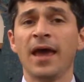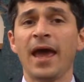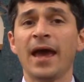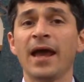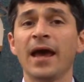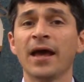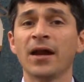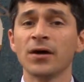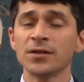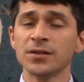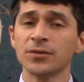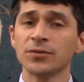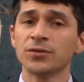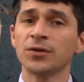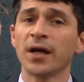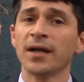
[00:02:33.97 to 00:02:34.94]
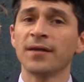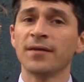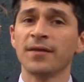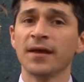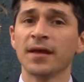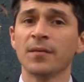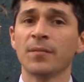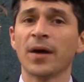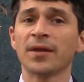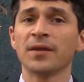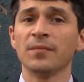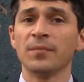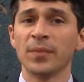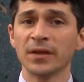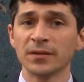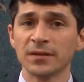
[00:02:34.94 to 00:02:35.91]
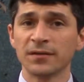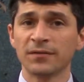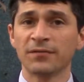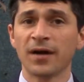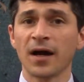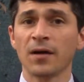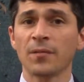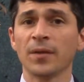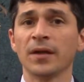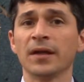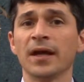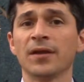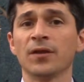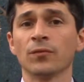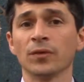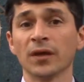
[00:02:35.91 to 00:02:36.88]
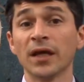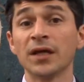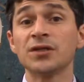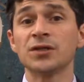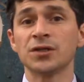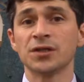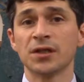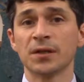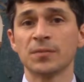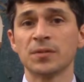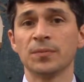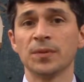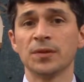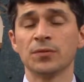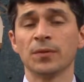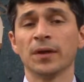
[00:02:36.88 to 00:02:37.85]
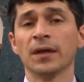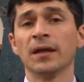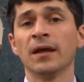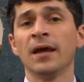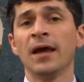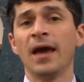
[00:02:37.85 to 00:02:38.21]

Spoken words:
and also trying to think about the built environment and the relationships between